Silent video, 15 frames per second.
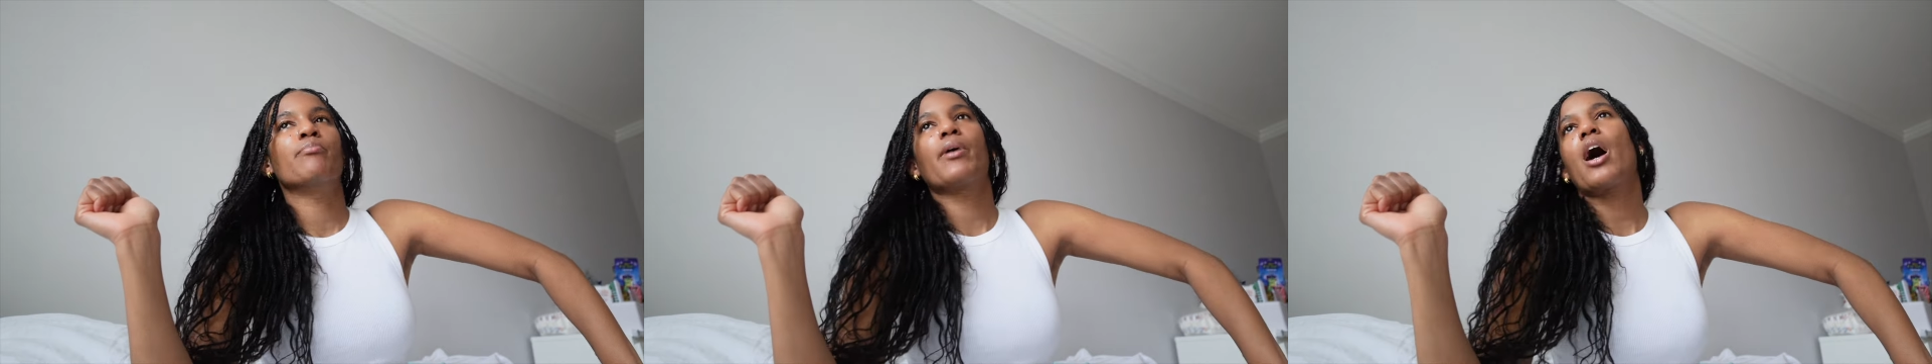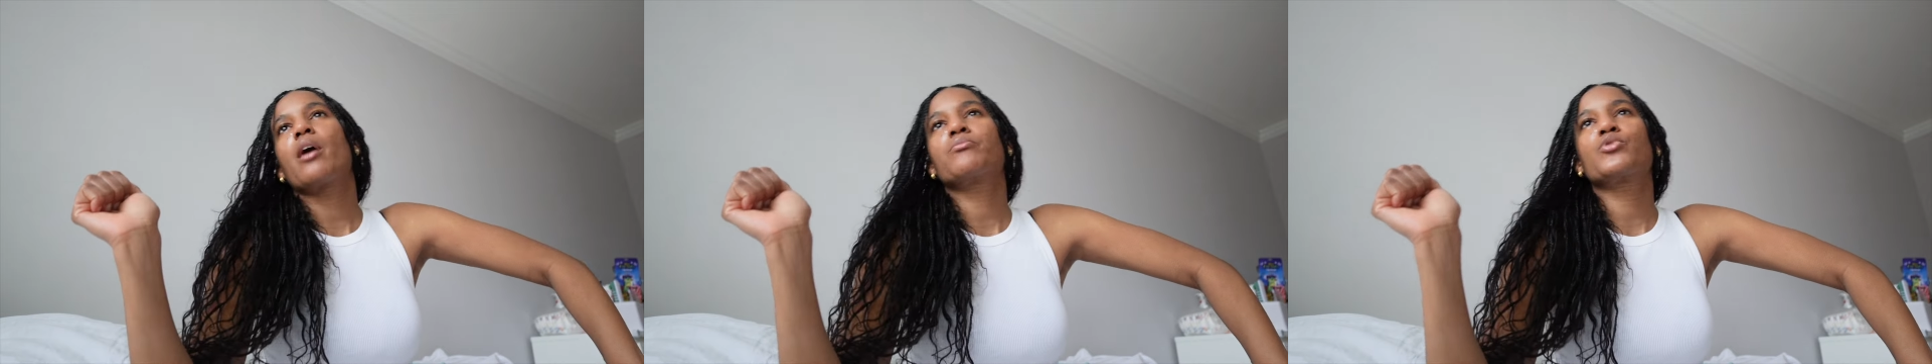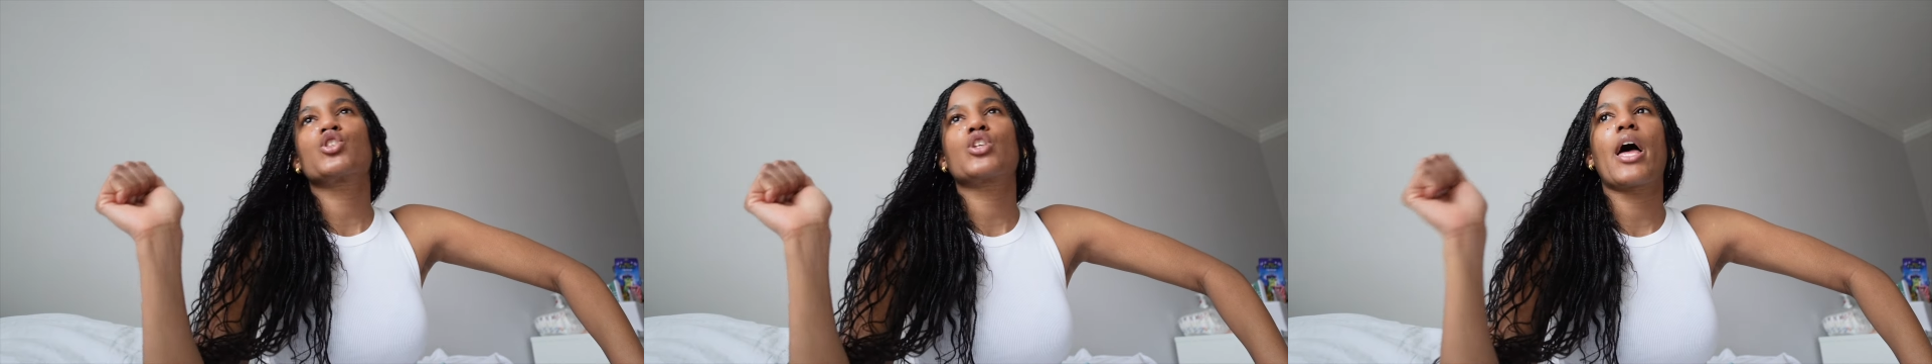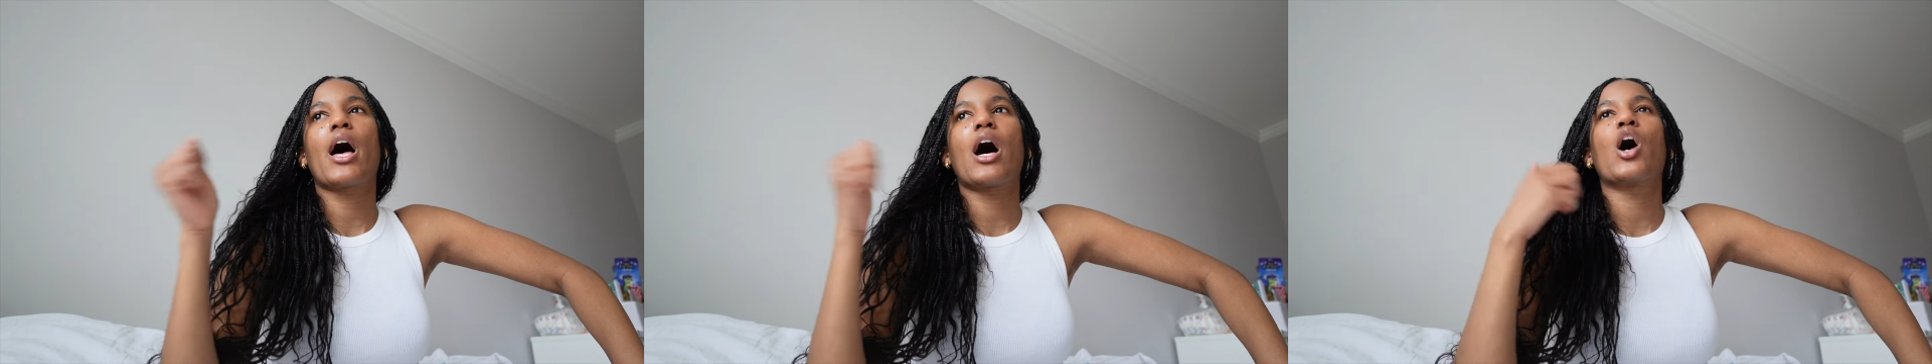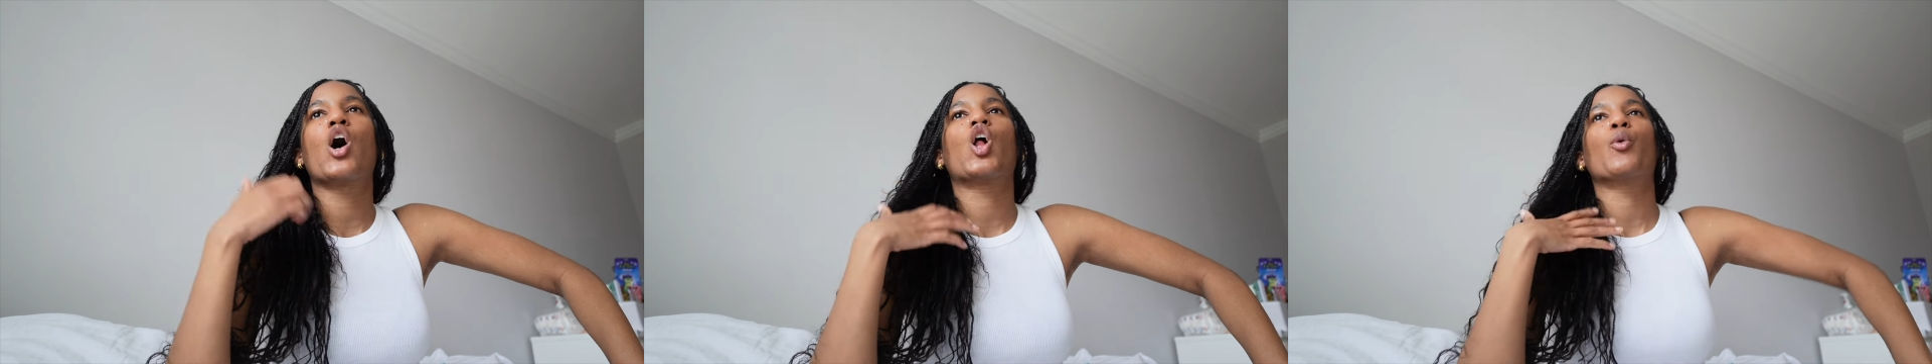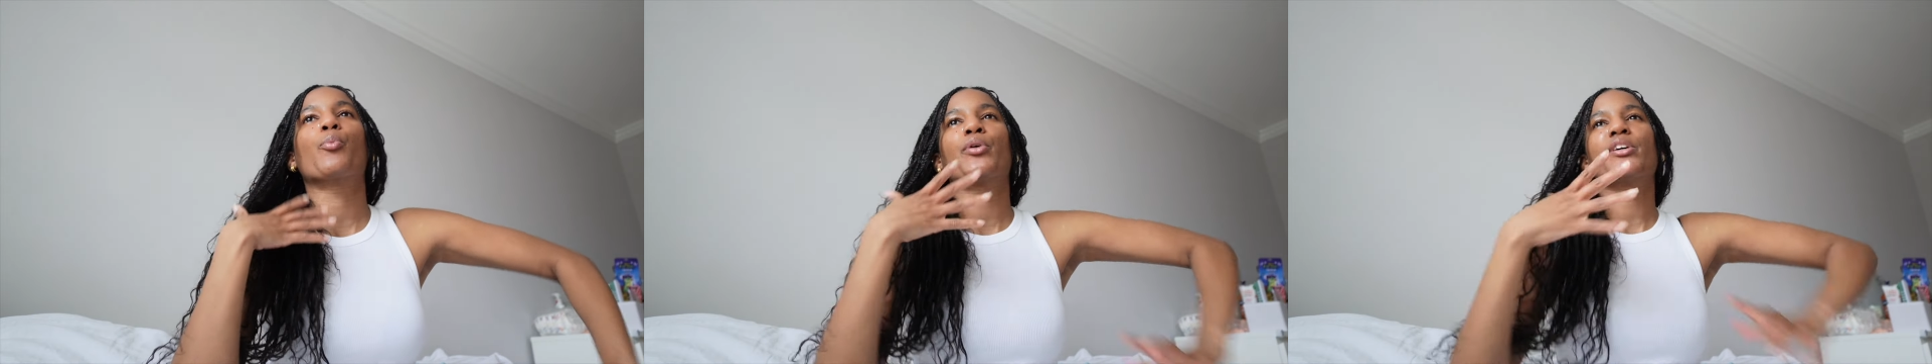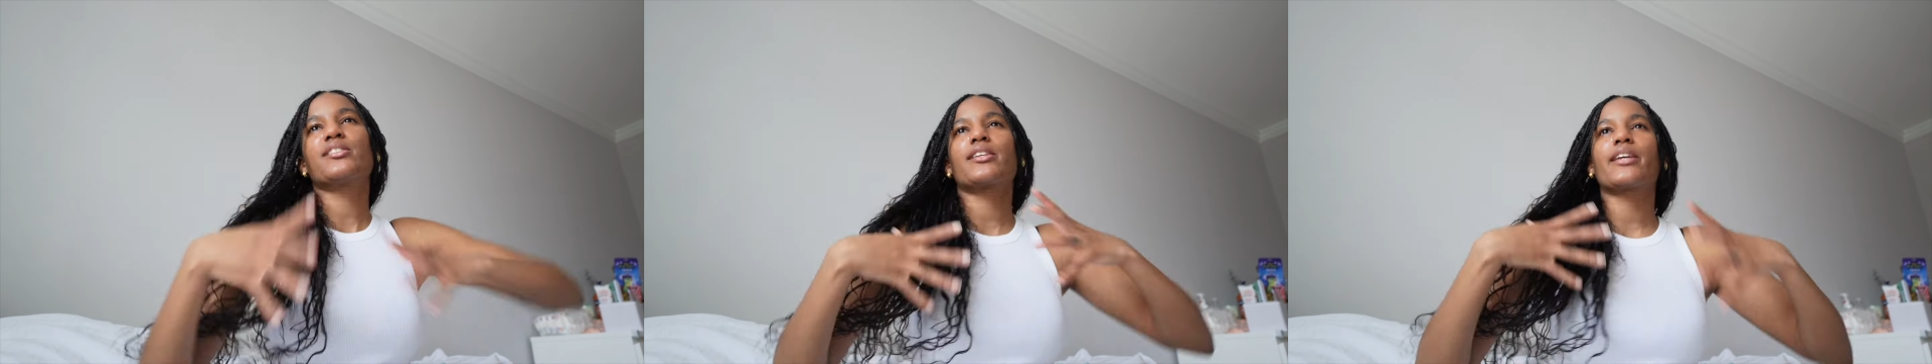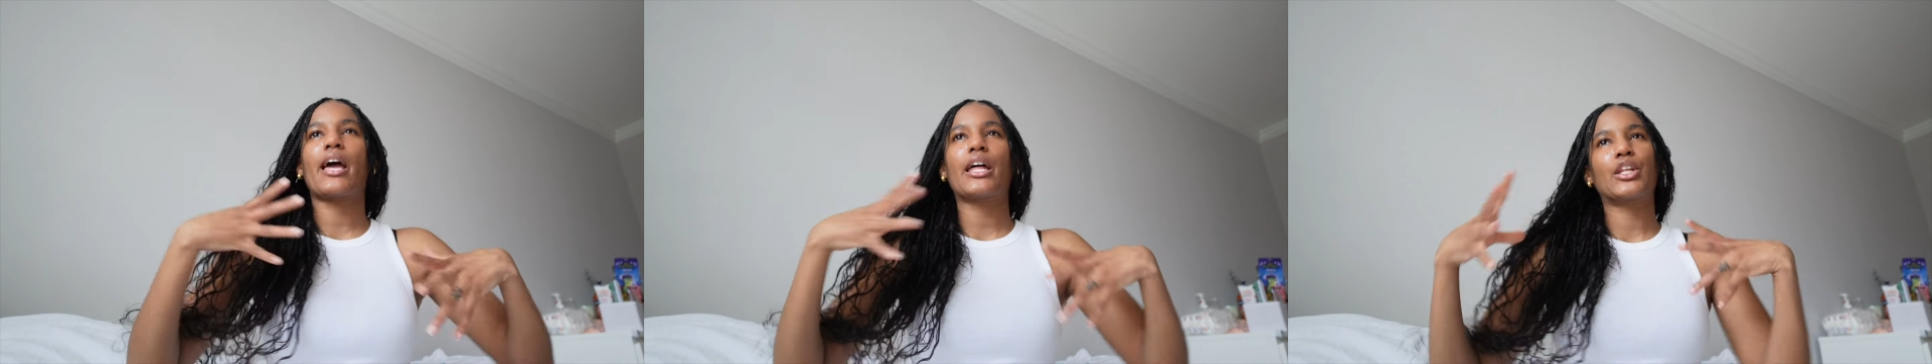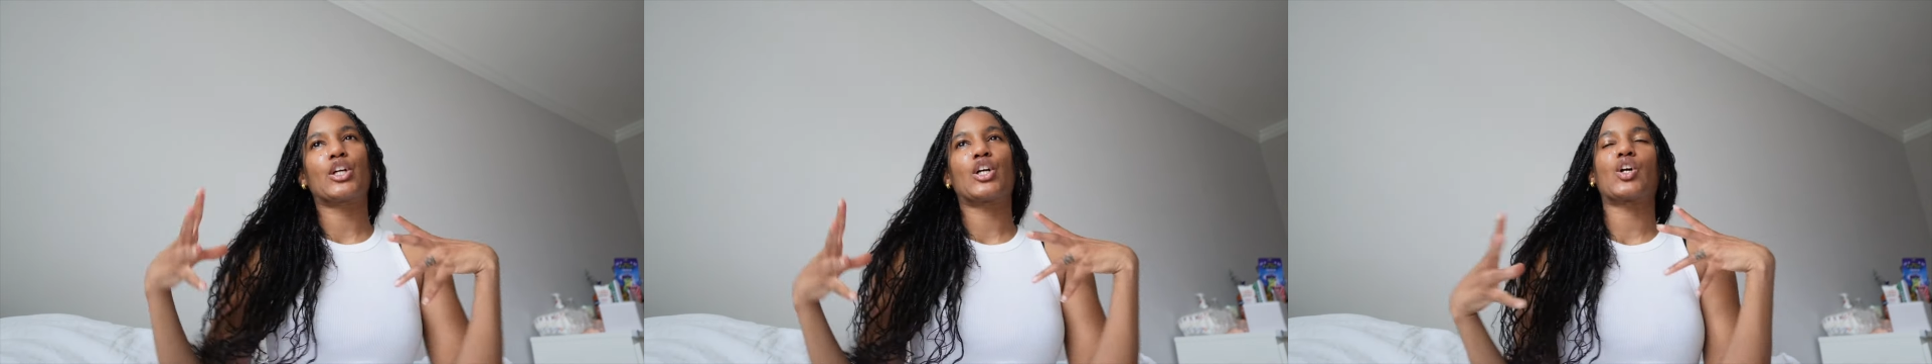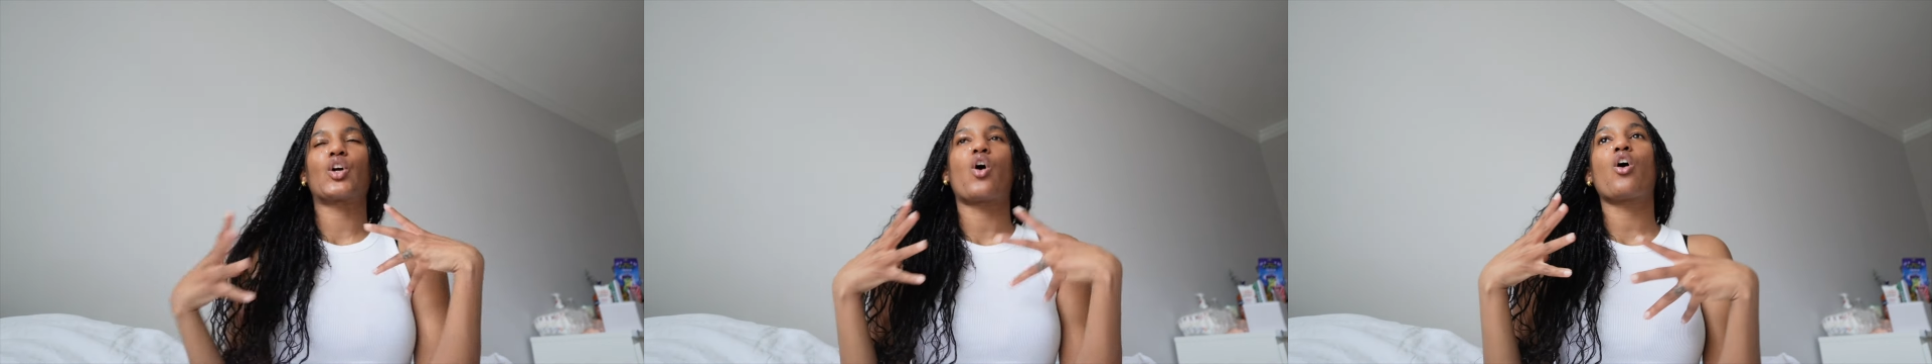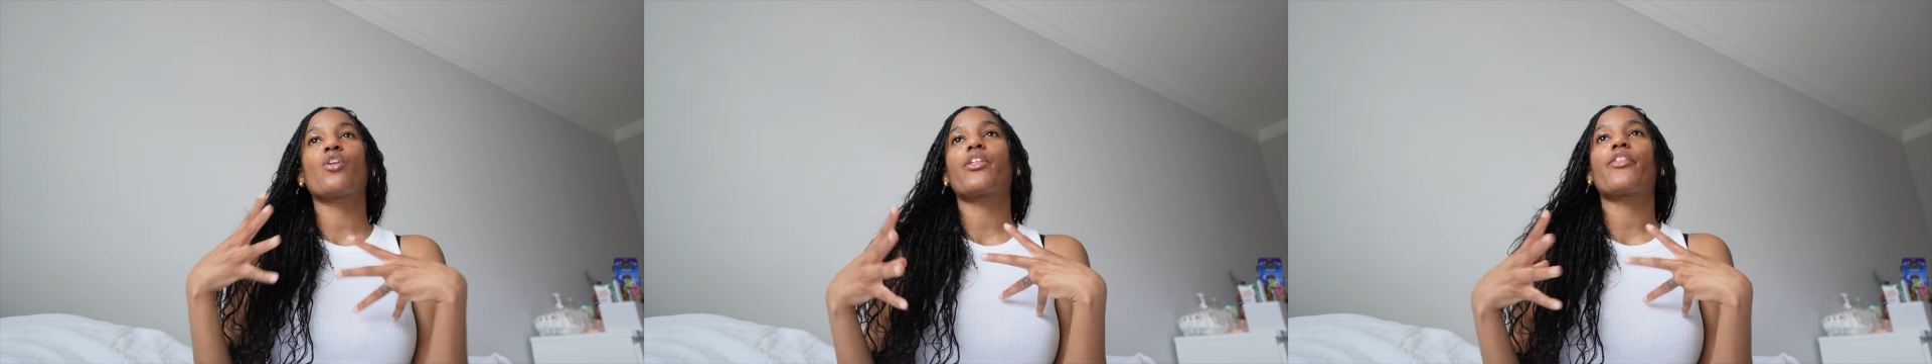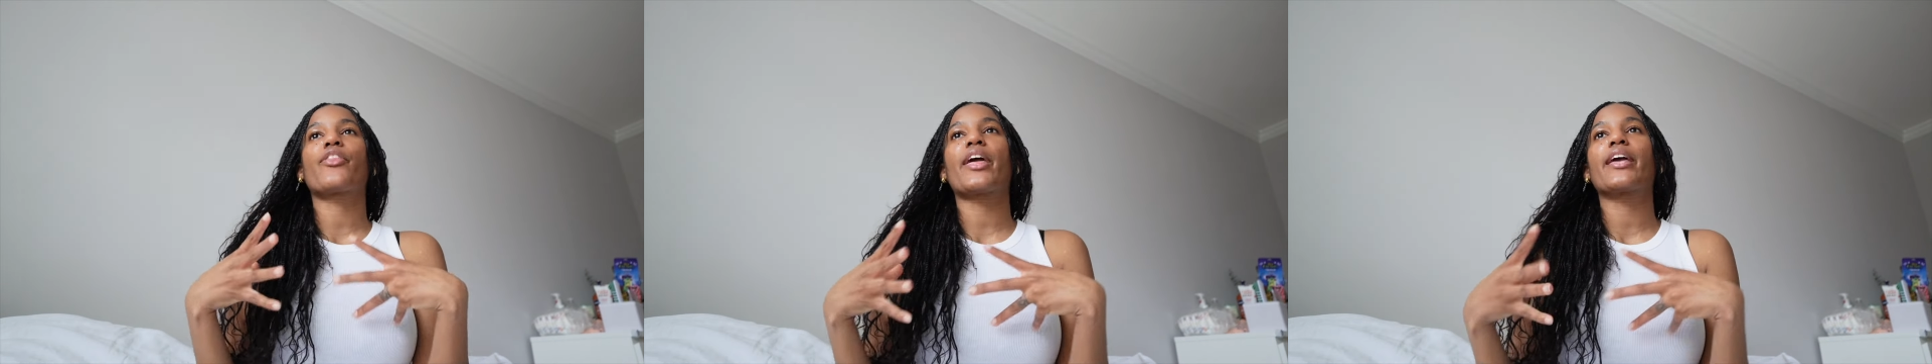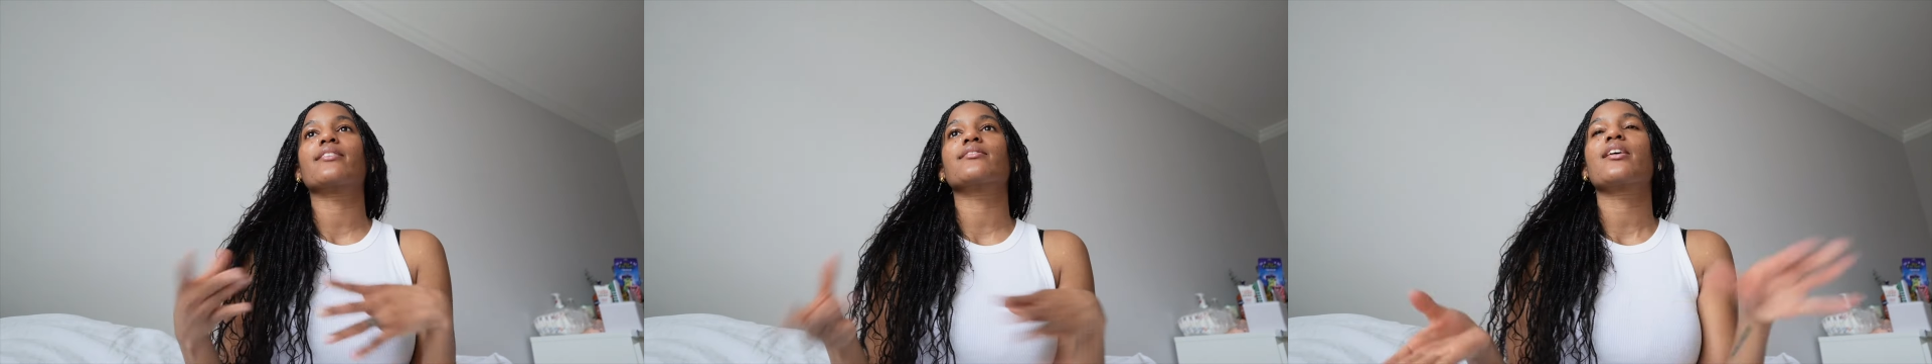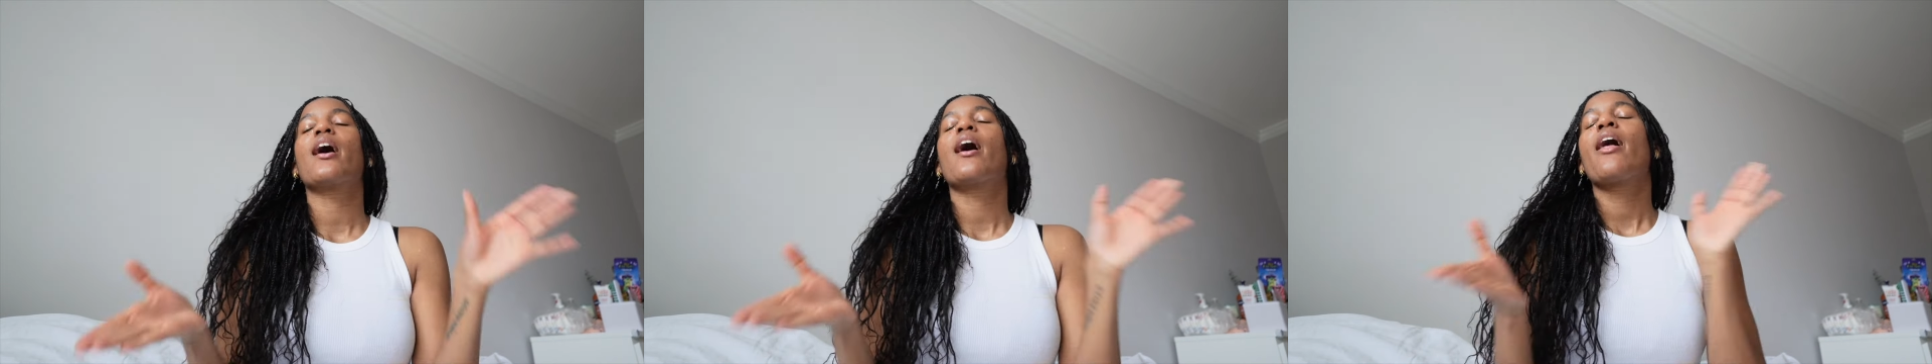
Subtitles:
bombshell, put together, all the things.